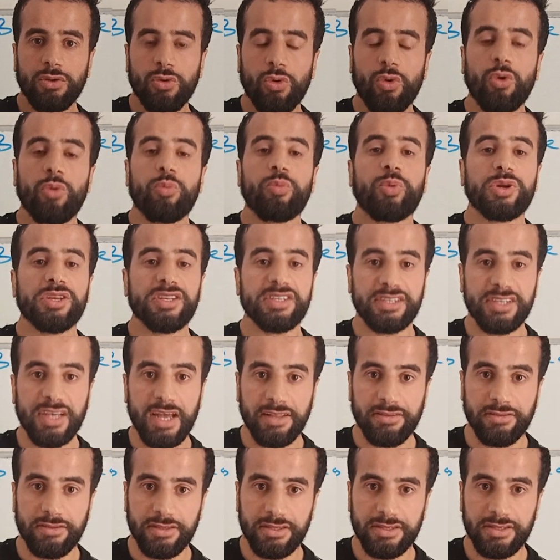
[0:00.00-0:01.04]
or
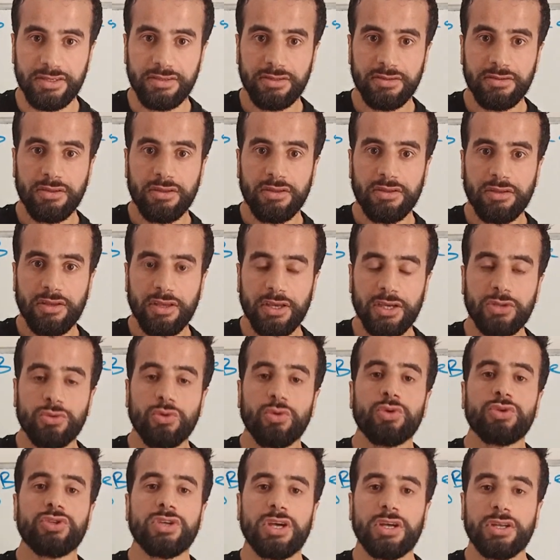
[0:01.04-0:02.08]
present in
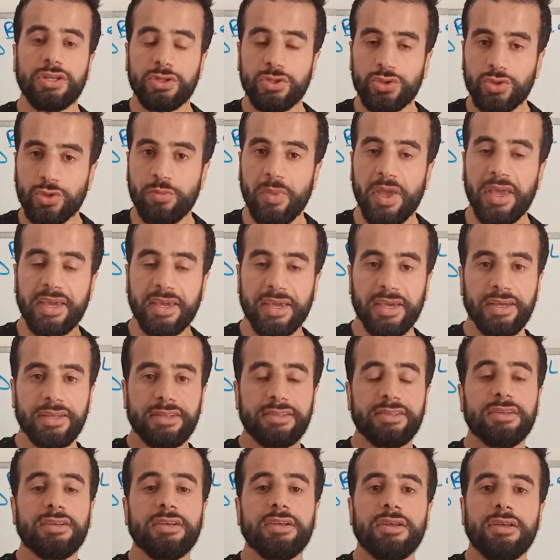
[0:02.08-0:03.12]
order to make
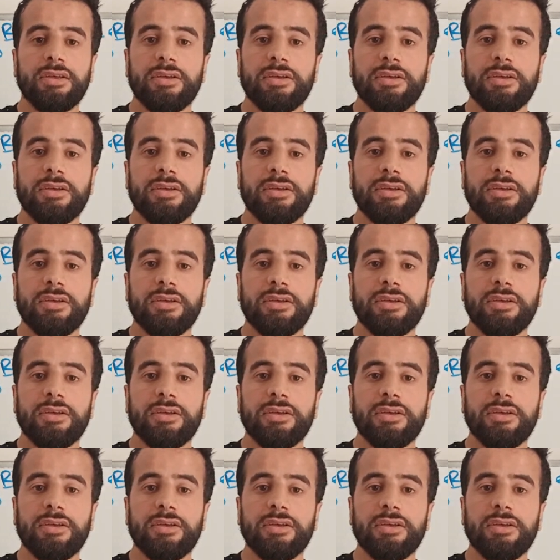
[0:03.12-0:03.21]
it